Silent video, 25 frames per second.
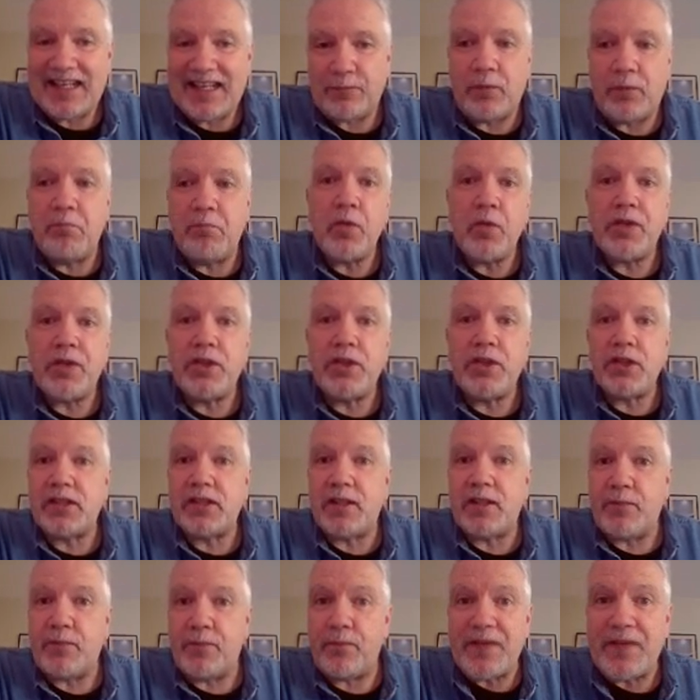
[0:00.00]
more than
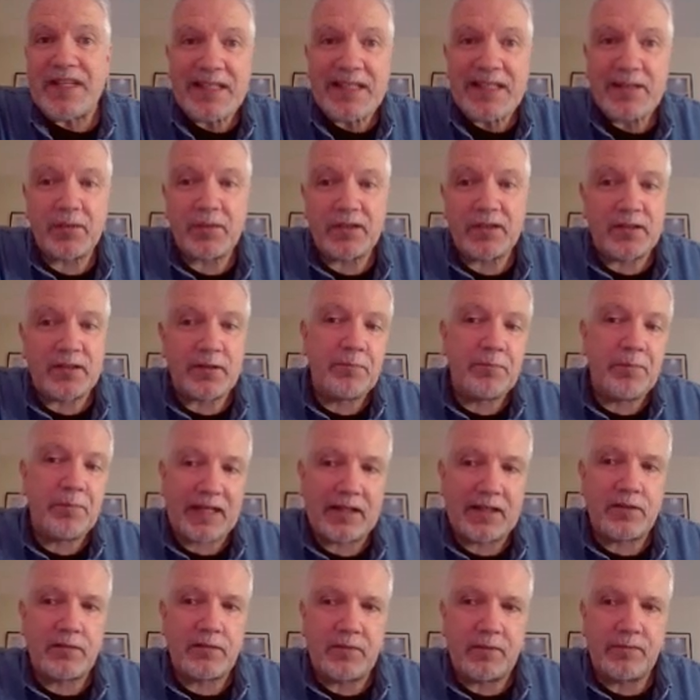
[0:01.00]
just the visible
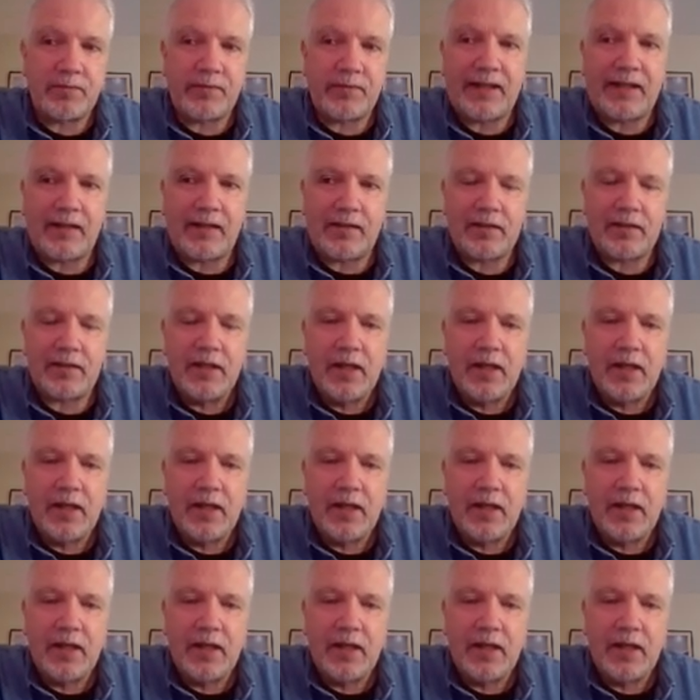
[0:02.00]
spectrum of light.